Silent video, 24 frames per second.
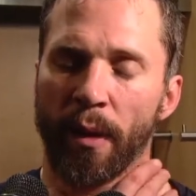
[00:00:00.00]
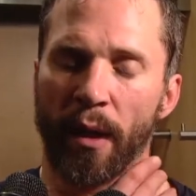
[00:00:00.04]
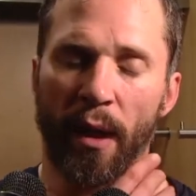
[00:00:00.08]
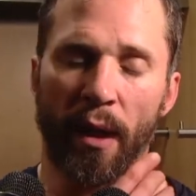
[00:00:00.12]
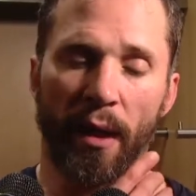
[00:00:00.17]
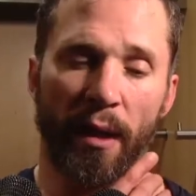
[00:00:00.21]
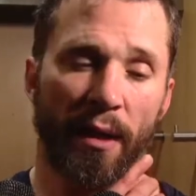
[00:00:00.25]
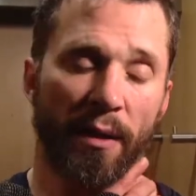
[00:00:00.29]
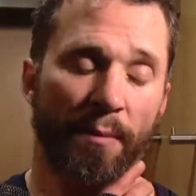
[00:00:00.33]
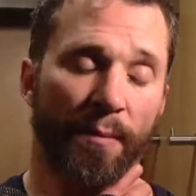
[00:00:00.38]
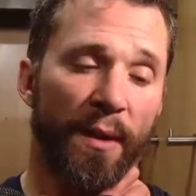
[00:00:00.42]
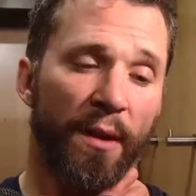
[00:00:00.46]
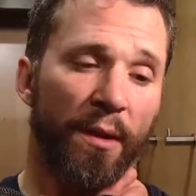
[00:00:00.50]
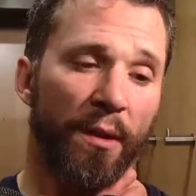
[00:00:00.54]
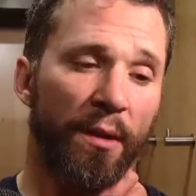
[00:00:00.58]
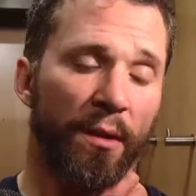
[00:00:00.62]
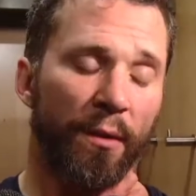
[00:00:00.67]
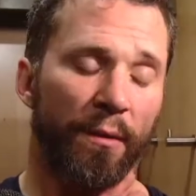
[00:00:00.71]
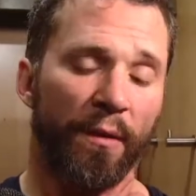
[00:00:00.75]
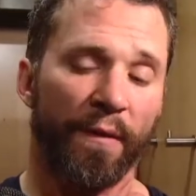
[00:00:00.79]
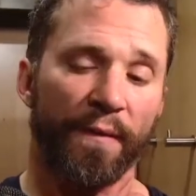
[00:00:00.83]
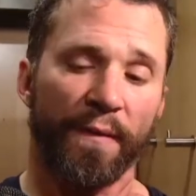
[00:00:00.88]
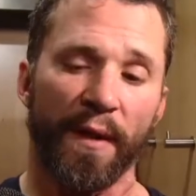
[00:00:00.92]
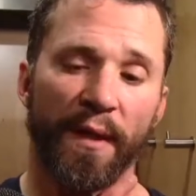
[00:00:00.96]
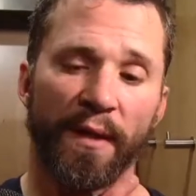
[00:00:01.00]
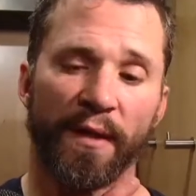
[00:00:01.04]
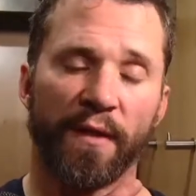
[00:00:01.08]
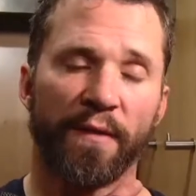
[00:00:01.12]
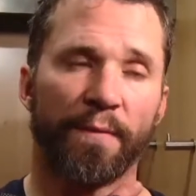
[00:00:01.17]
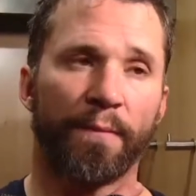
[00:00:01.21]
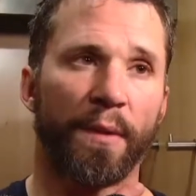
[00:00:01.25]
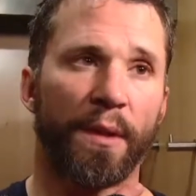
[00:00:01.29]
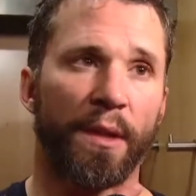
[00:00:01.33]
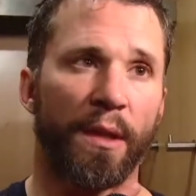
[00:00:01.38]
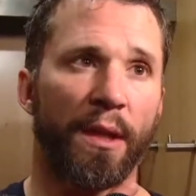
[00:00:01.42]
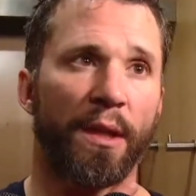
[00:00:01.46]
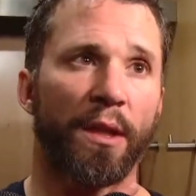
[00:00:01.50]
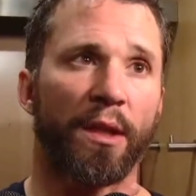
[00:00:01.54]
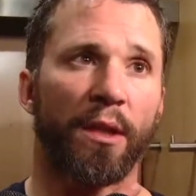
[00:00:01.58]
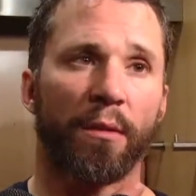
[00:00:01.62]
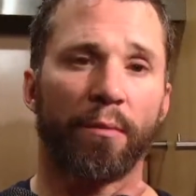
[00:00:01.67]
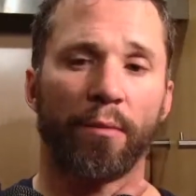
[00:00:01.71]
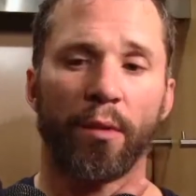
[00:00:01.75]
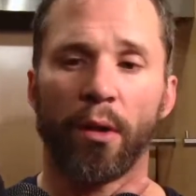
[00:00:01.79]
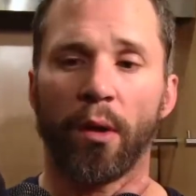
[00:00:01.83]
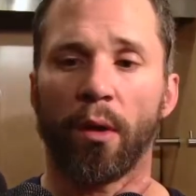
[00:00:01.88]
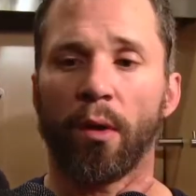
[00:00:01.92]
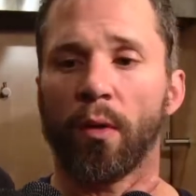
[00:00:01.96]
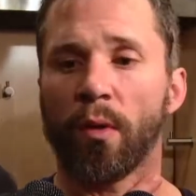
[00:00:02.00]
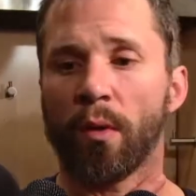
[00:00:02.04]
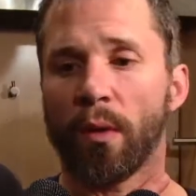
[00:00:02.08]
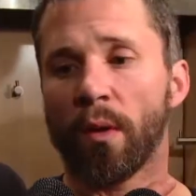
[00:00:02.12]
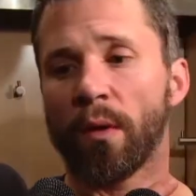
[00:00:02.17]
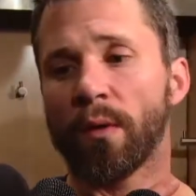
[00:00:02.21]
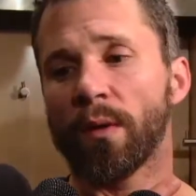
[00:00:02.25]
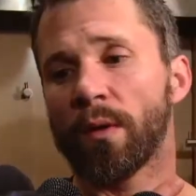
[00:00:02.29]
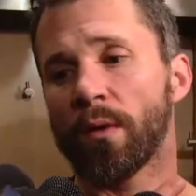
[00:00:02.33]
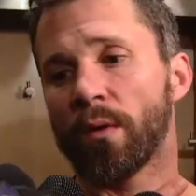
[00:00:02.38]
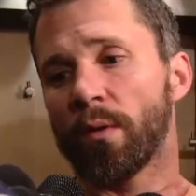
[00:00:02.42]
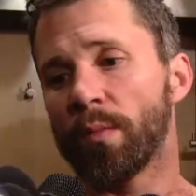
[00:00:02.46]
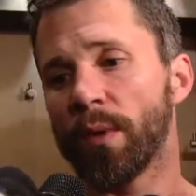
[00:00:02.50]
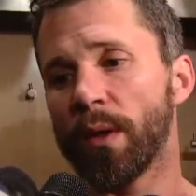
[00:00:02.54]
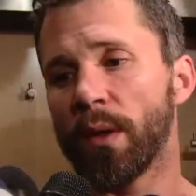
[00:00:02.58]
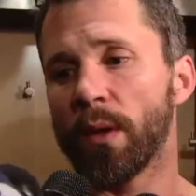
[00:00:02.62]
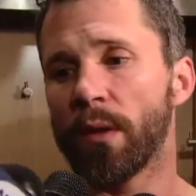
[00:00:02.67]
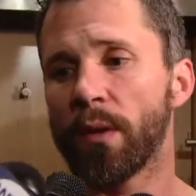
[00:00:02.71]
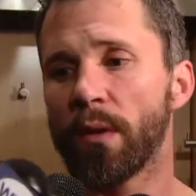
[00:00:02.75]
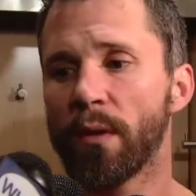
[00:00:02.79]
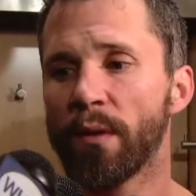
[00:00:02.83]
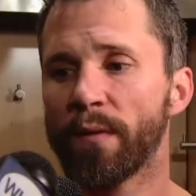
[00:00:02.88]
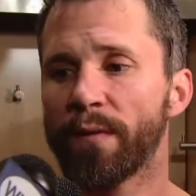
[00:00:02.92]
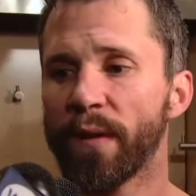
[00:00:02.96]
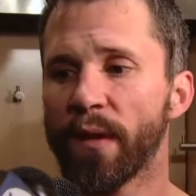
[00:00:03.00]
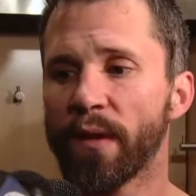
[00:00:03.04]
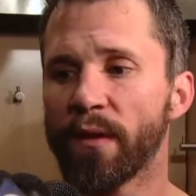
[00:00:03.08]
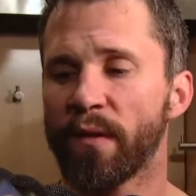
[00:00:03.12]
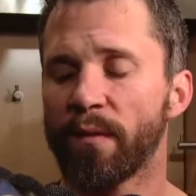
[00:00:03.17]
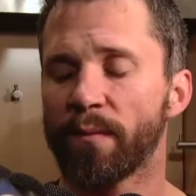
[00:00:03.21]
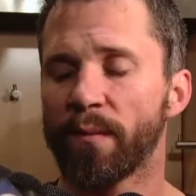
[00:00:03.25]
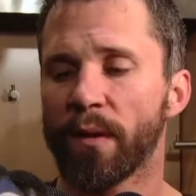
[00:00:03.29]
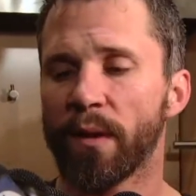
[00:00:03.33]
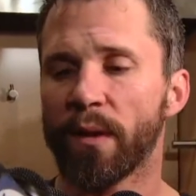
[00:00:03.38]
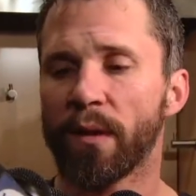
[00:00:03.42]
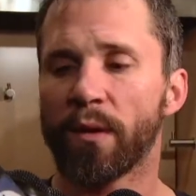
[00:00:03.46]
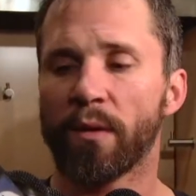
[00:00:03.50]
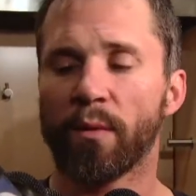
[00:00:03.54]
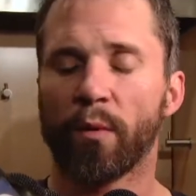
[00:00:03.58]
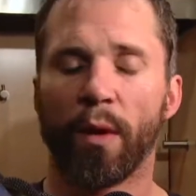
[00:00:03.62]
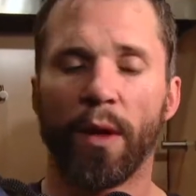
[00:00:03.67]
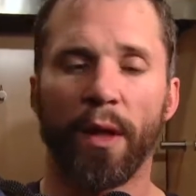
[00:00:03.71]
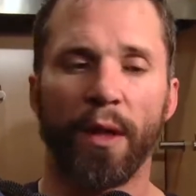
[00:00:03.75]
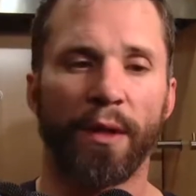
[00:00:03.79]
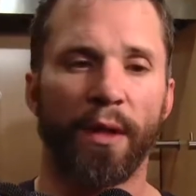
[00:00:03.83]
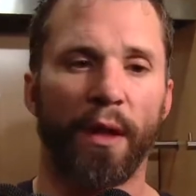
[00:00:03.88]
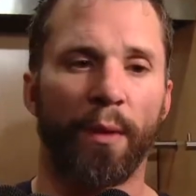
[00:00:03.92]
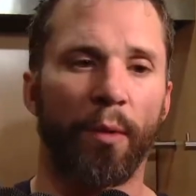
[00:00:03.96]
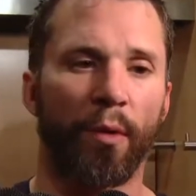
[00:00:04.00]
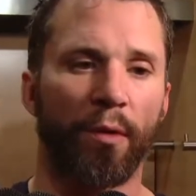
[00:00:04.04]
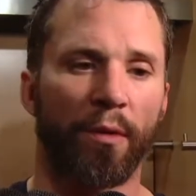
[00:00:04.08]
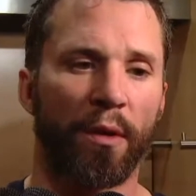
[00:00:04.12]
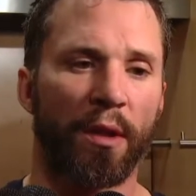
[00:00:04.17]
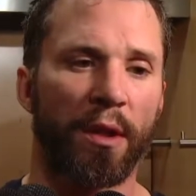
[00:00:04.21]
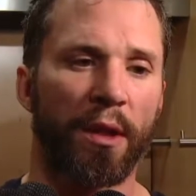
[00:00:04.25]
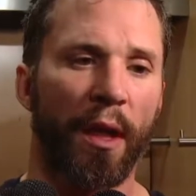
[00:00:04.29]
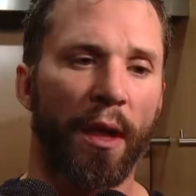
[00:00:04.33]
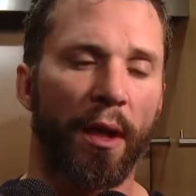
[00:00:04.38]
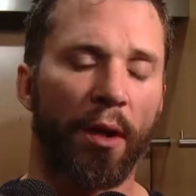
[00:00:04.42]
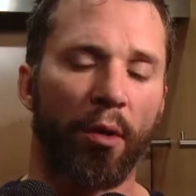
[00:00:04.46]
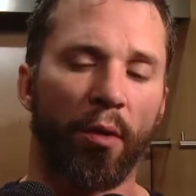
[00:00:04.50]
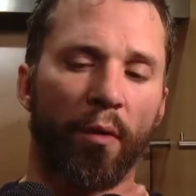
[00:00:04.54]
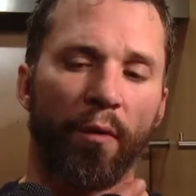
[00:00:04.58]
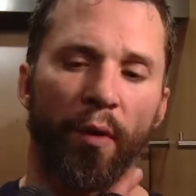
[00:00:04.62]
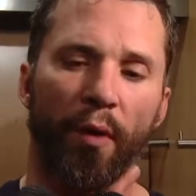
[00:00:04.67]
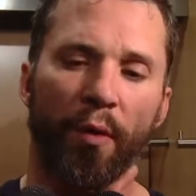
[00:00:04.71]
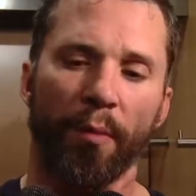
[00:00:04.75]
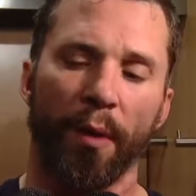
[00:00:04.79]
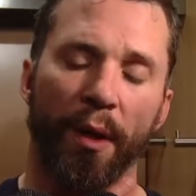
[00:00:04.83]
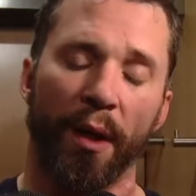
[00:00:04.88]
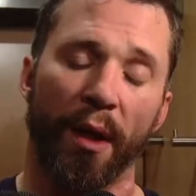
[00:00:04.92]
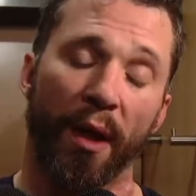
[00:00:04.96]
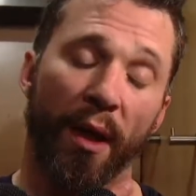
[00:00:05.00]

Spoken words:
good defensive position, but also being a good offensive position where he's able to slide it over to me,